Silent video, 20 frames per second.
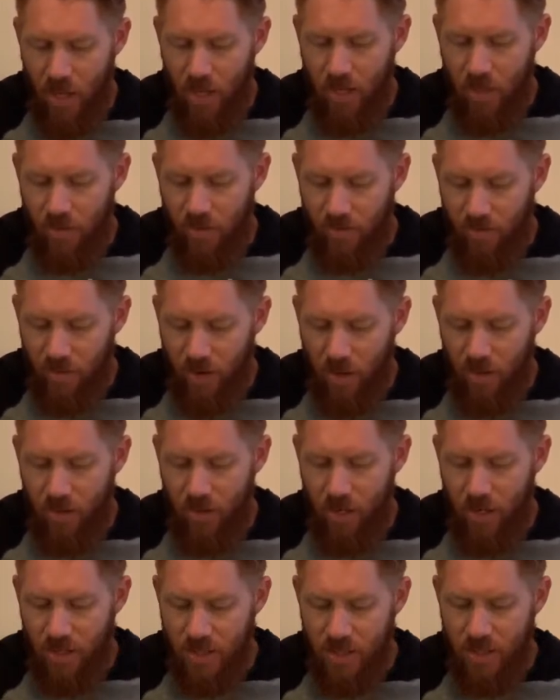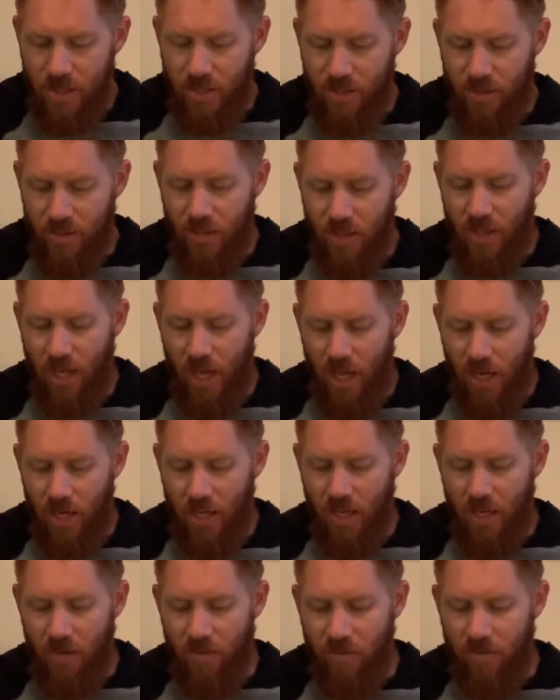Your father has killed the
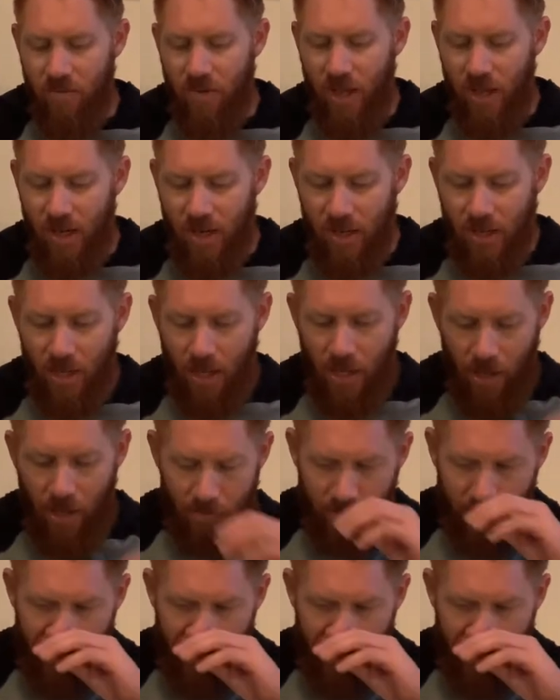catty, fatted calf.